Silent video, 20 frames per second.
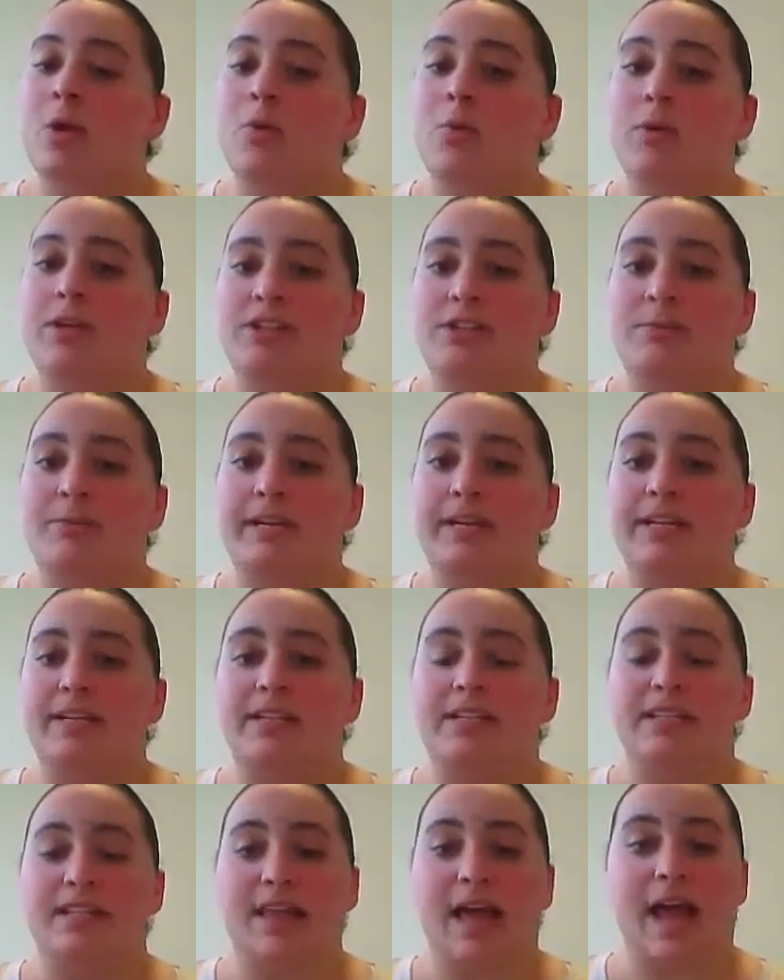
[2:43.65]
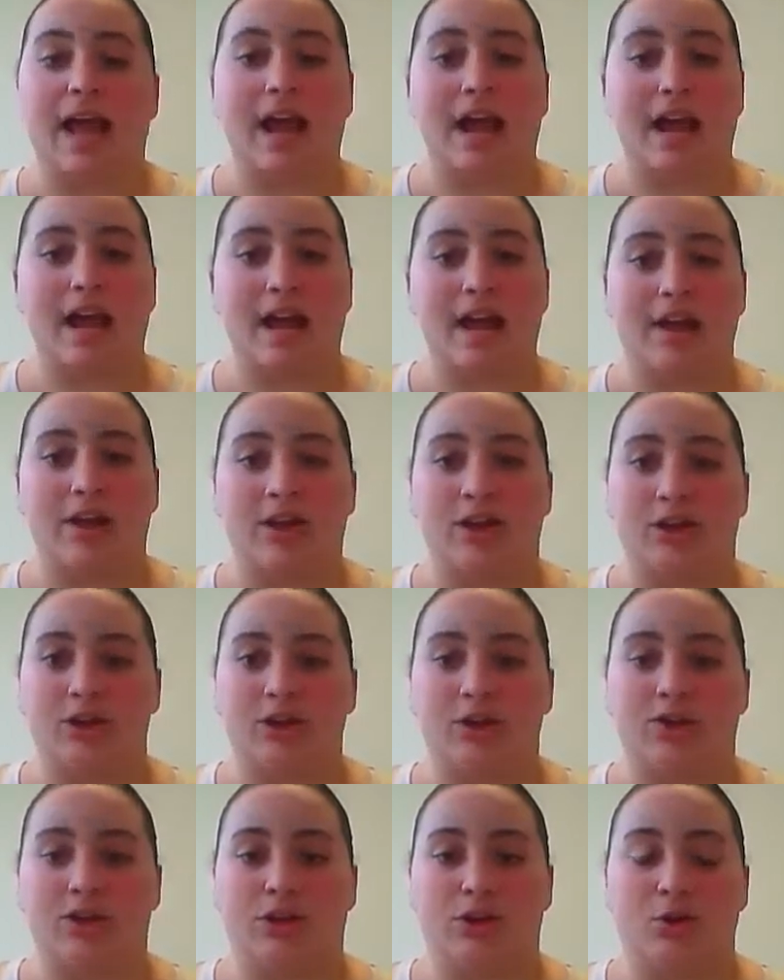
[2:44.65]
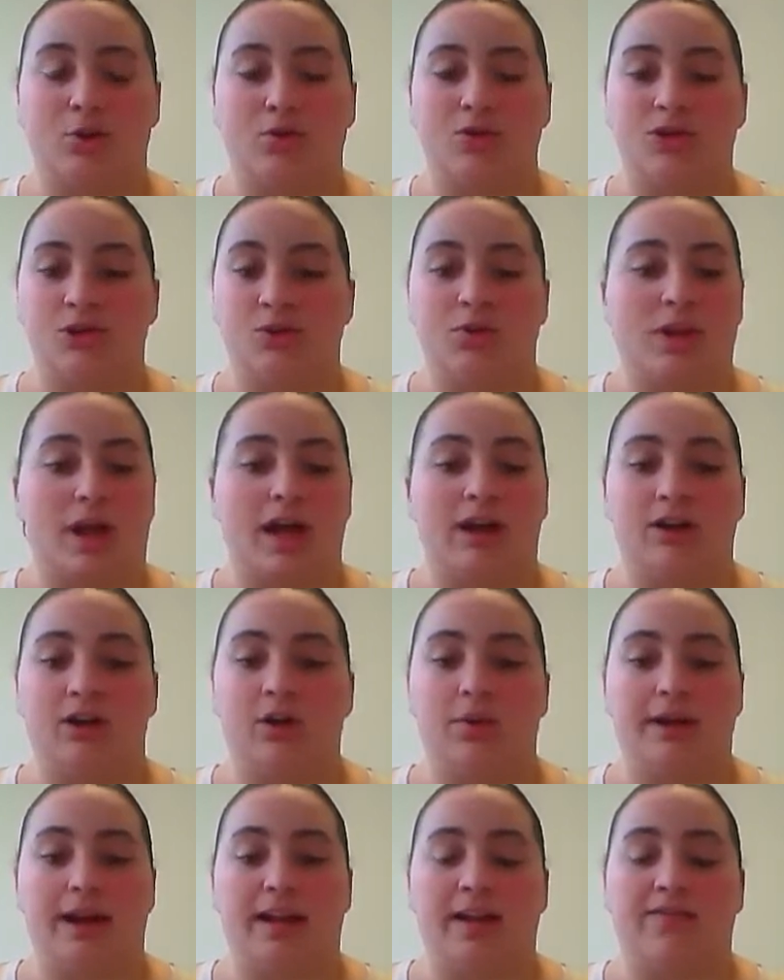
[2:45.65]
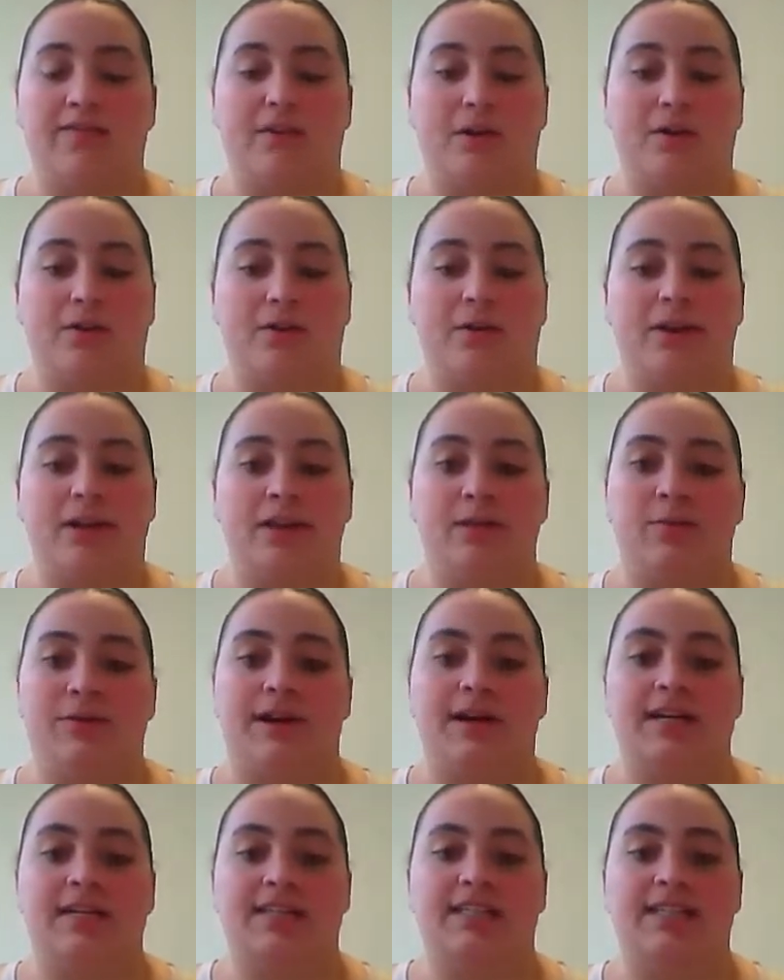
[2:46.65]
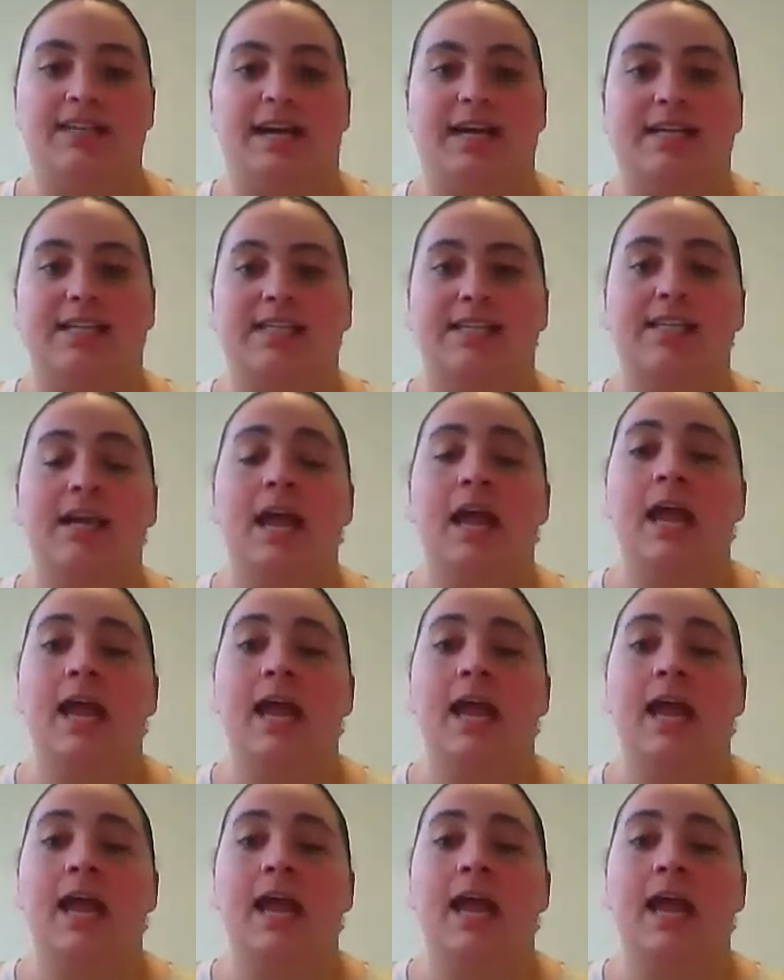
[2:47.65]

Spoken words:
which means that you do not go any farther in the process,